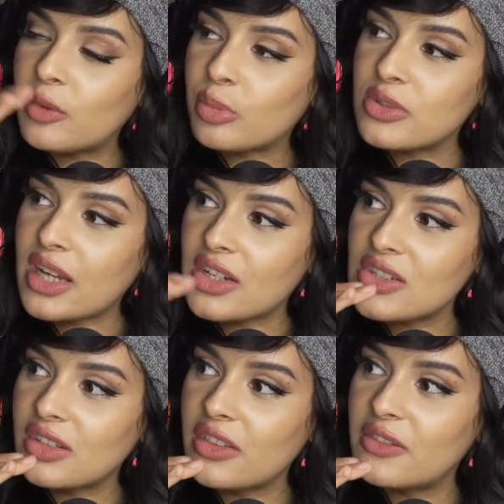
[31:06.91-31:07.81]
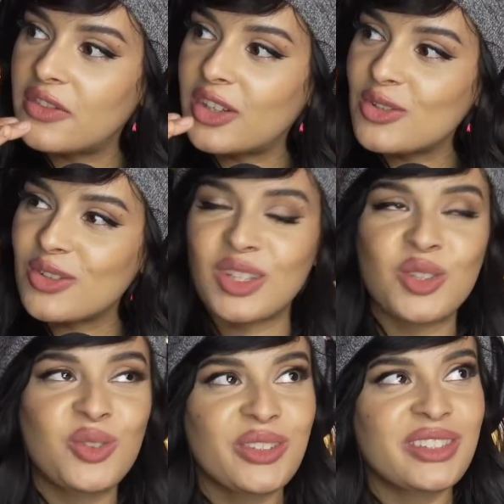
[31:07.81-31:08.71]
protection on the video so that you
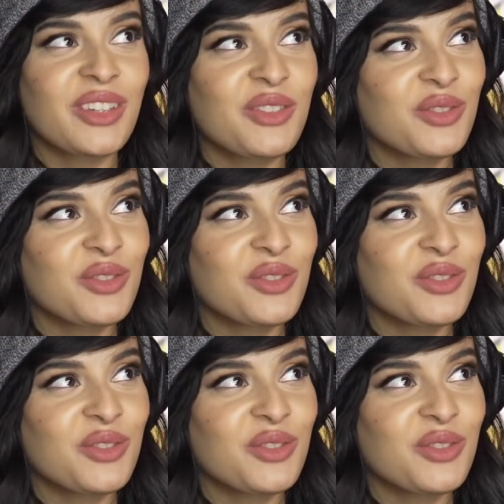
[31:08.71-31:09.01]
could save it